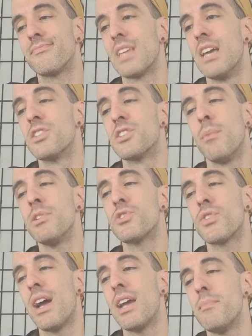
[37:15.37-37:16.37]
someone's
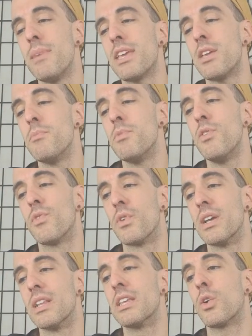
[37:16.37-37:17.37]
trying to make you move
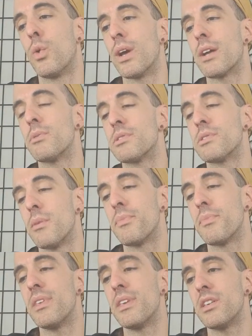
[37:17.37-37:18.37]
really quick with
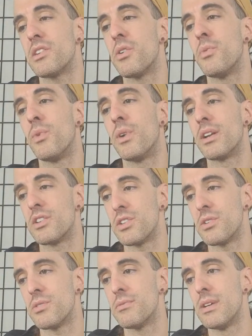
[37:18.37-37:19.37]
something that you don't want to
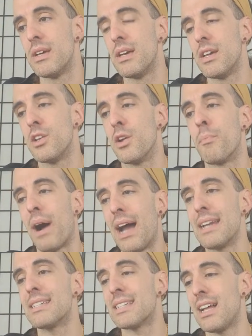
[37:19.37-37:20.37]
do. Your
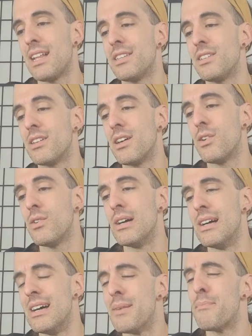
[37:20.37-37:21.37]
body's telling you no.
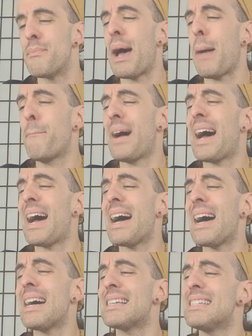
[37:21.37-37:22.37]
My
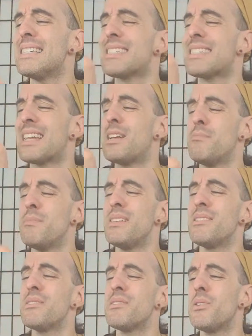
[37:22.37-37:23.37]
body is telling me
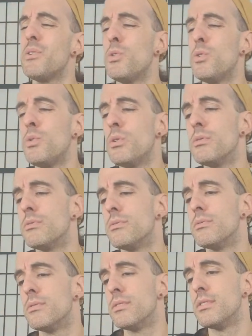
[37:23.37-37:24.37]
no.
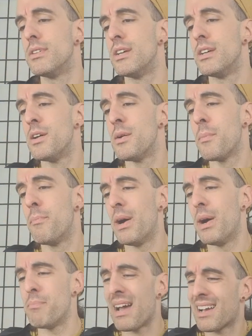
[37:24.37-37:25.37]

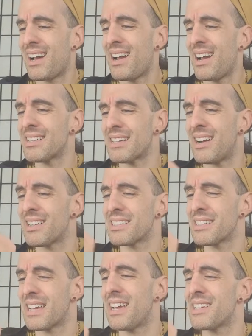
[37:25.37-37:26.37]
But my
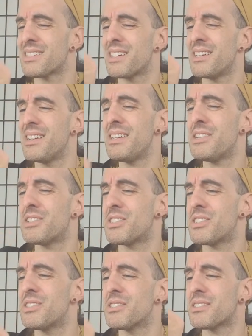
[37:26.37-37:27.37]
kind-hearted Cancer
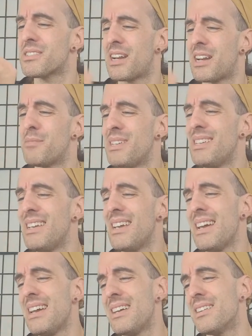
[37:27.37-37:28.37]
nature's telling me
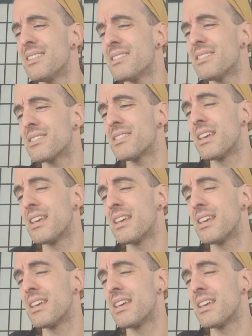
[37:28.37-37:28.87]
yes.